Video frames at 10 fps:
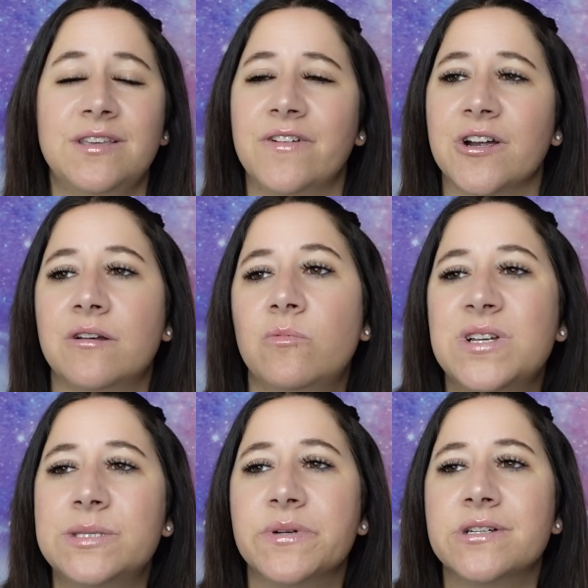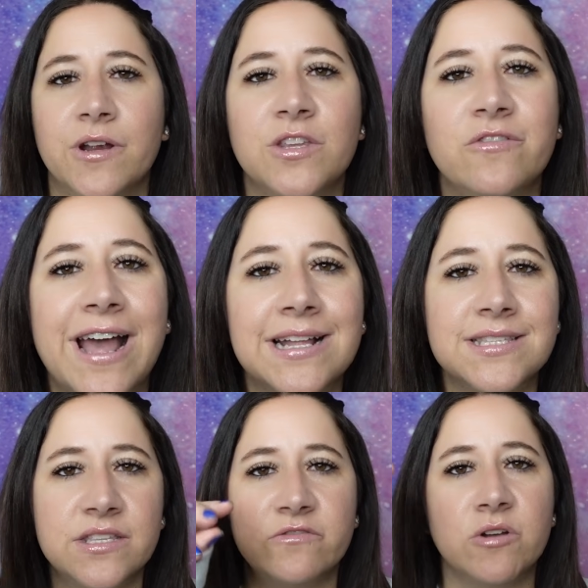You've heard whispers, you've heard the
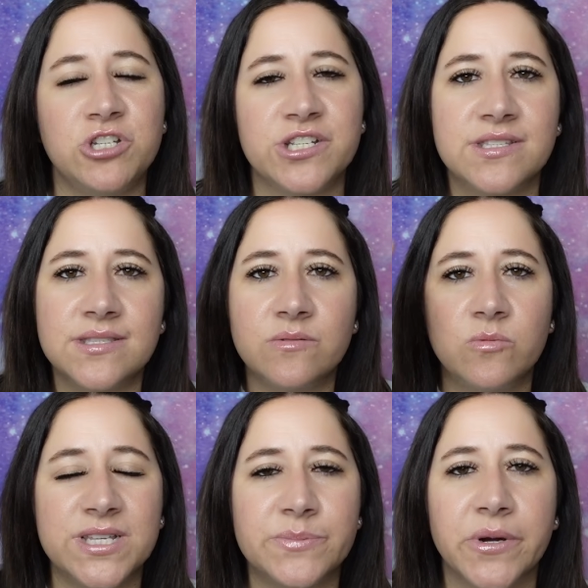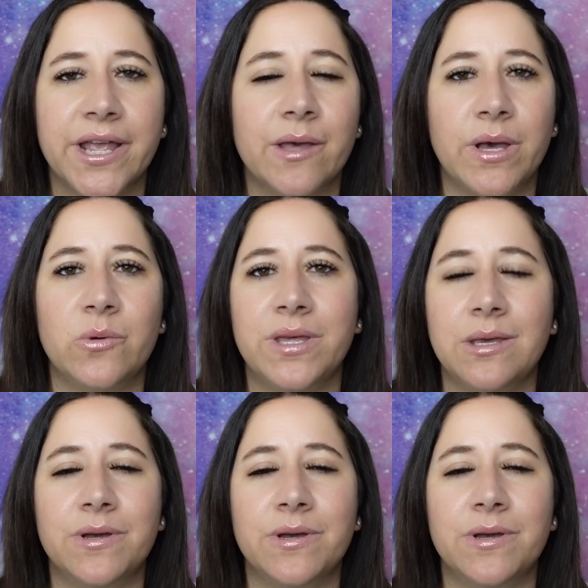rats and the roaches whispering about me,